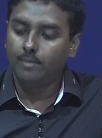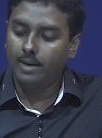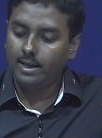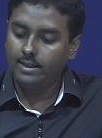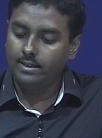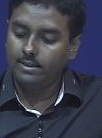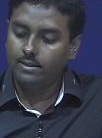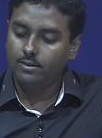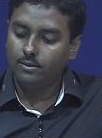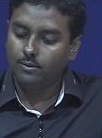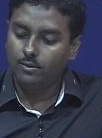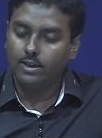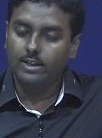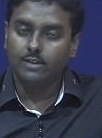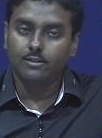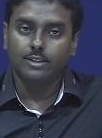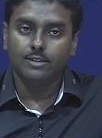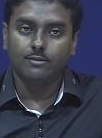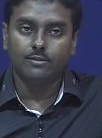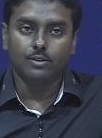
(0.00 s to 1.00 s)
by
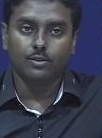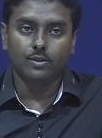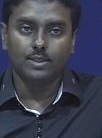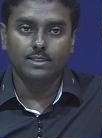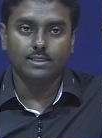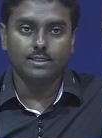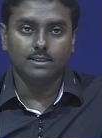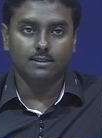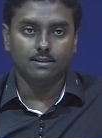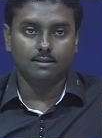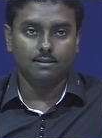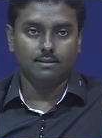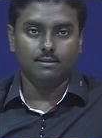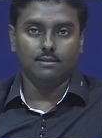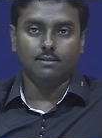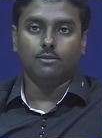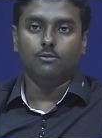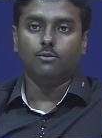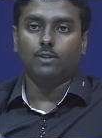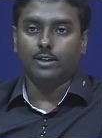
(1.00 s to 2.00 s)
whatever the frequency,
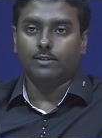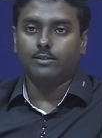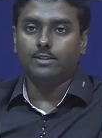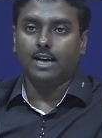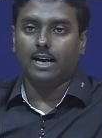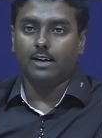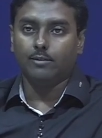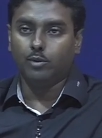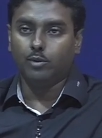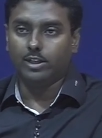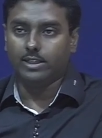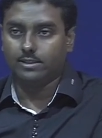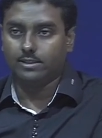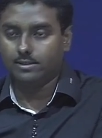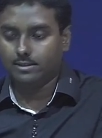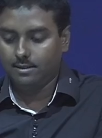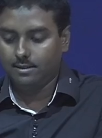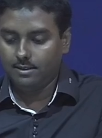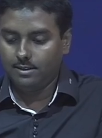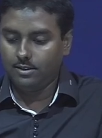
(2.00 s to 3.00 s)
uh, whatever the
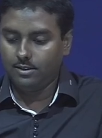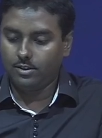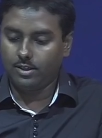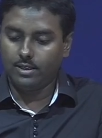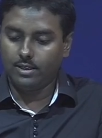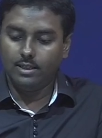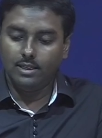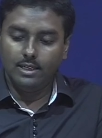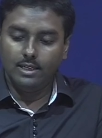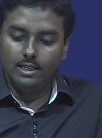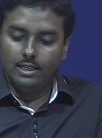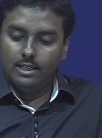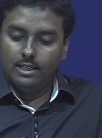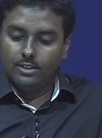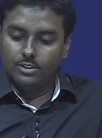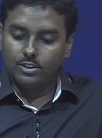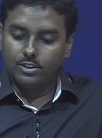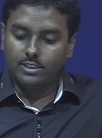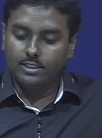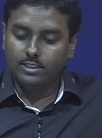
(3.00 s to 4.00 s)
harmonics. Okay.
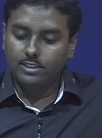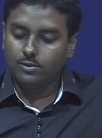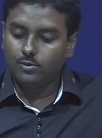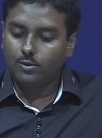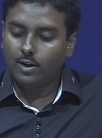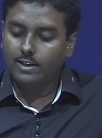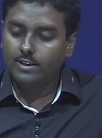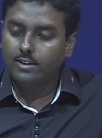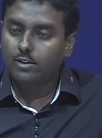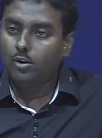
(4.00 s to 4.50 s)
So, this is what